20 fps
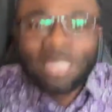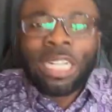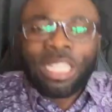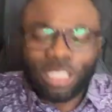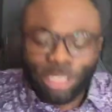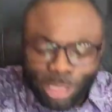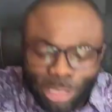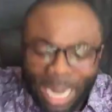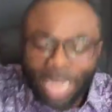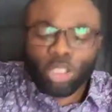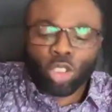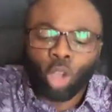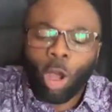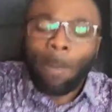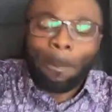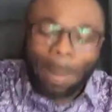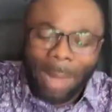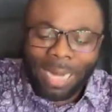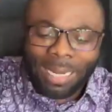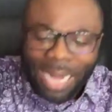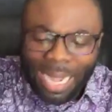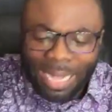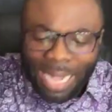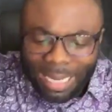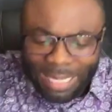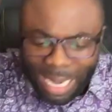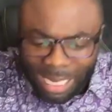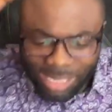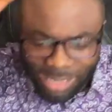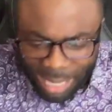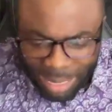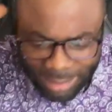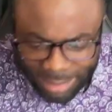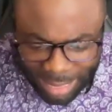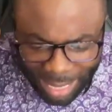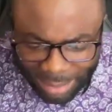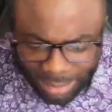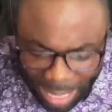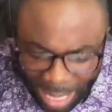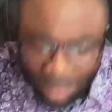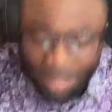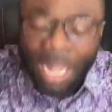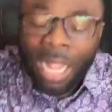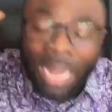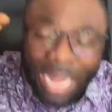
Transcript: Yato palagada satiata.